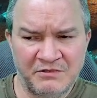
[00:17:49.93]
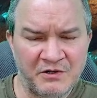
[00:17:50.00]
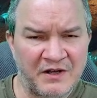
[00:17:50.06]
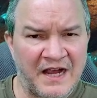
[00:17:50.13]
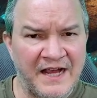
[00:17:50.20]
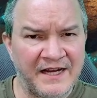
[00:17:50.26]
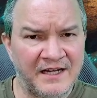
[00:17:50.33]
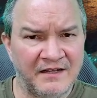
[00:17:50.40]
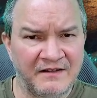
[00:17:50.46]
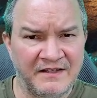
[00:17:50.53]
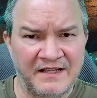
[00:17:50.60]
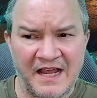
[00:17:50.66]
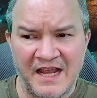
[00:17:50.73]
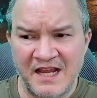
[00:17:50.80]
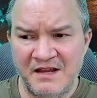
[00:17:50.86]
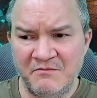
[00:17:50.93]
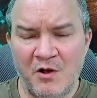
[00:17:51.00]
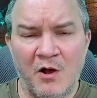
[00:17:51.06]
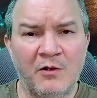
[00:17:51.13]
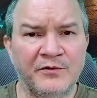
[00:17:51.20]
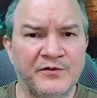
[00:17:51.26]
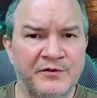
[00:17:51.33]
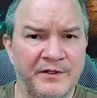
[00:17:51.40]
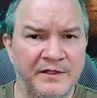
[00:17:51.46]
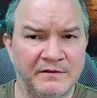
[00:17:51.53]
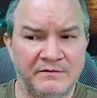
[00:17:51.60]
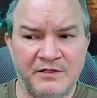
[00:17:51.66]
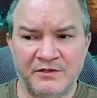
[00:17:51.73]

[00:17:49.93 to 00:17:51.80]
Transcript: kind of game altering.